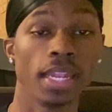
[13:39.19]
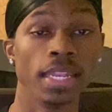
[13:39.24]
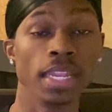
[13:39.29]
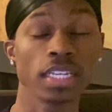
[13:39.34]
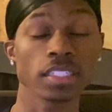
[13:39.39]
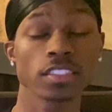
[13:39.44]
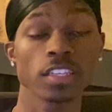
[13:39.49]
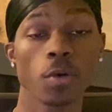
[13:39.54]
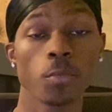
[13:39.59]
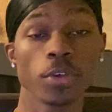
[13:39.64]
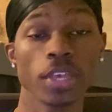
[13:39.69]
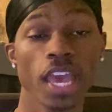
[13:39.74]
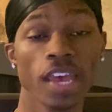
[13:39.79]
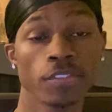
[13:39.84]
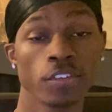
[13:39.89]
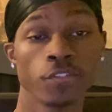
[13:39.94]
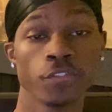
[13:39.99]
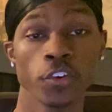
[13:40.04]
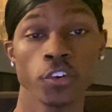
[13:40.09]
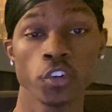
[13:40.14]
Next up, we have
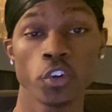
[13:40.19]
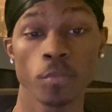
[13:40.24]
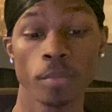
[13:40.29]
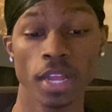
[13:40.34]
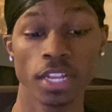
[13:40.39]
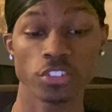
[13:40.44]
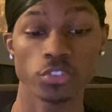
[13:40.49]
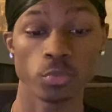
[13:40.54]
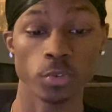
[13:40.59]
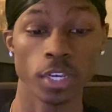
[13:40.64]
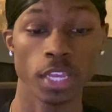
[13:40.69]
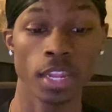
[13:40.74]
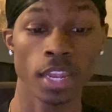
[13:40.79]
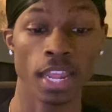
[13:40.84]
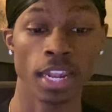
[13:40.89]
Inferno Match Win,